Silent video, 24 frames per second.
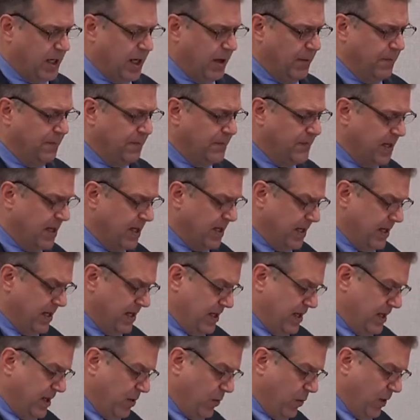Um,
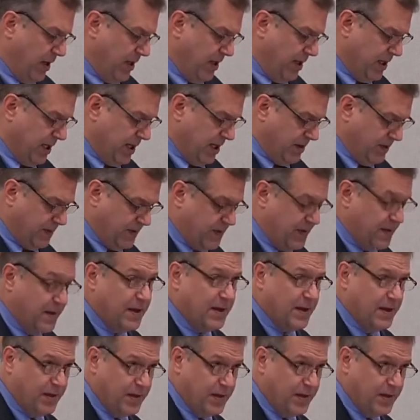we, uh,